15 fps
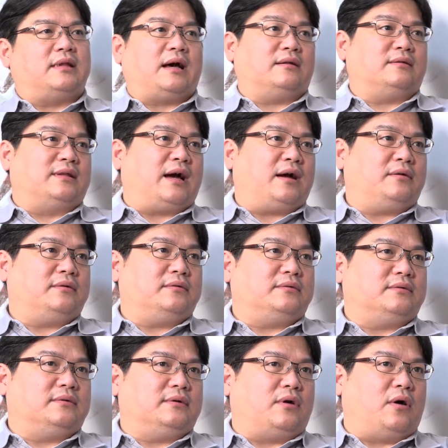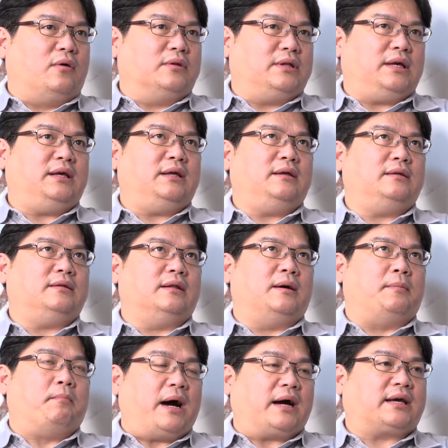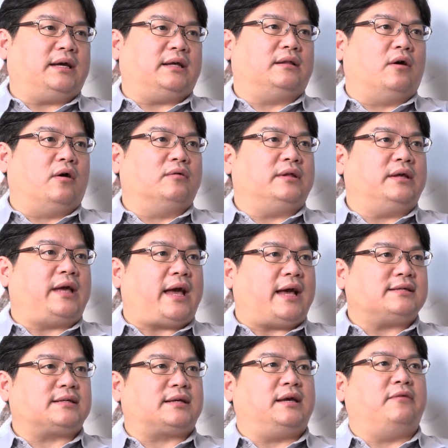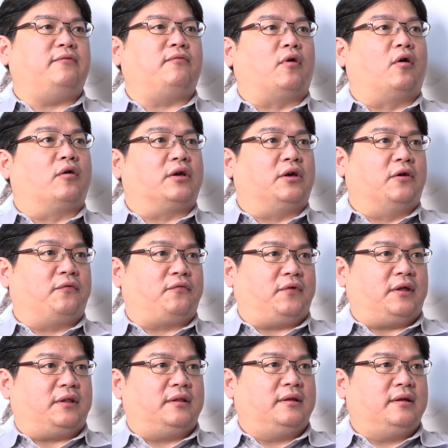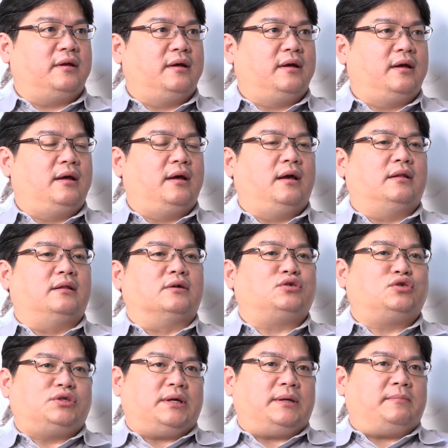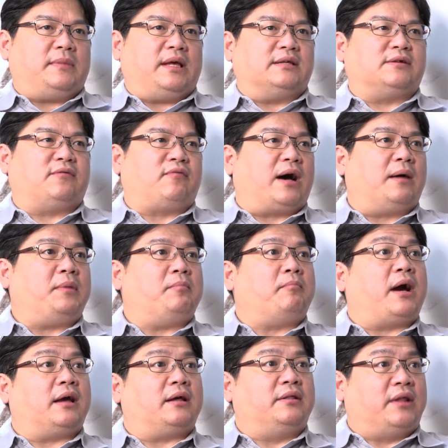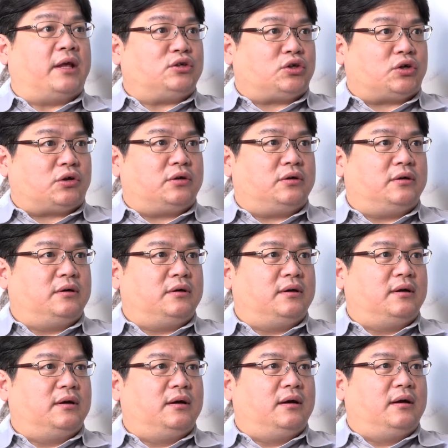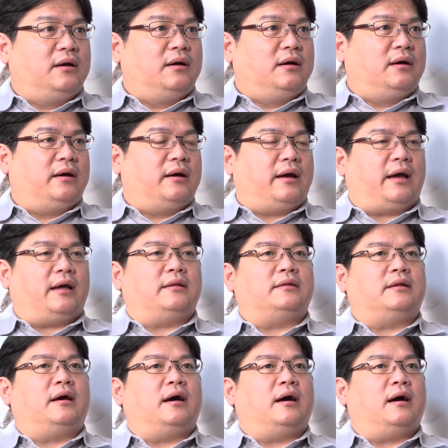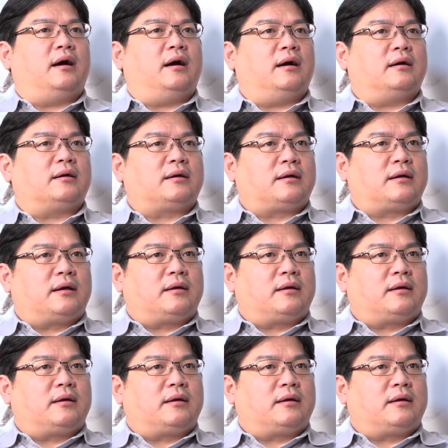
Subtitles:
not only the market only asking for eel feed. The shrimp is farming by nature, and the